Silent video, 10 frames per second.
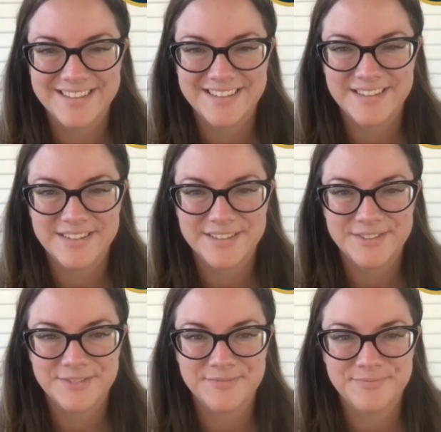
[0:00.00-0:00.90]

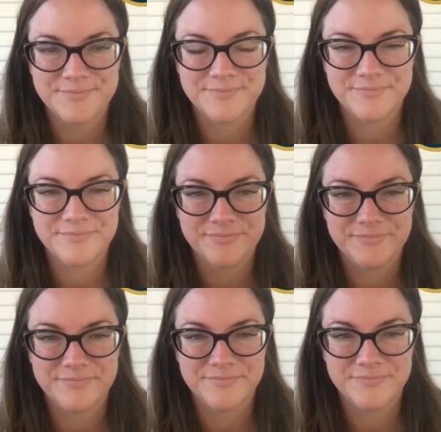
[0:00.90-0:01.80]

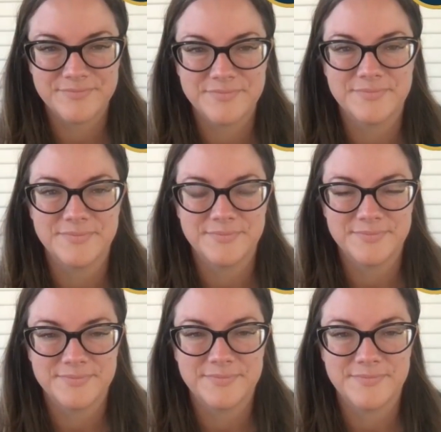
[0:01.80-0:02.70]

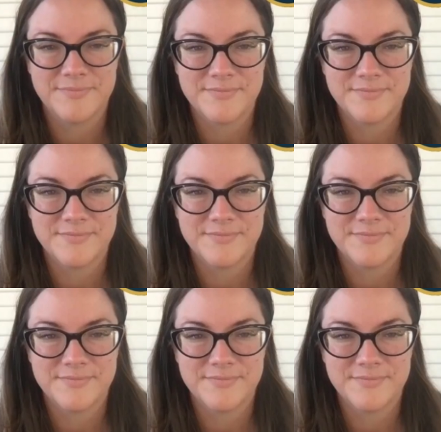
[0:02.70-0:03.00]
The person shown says nothing.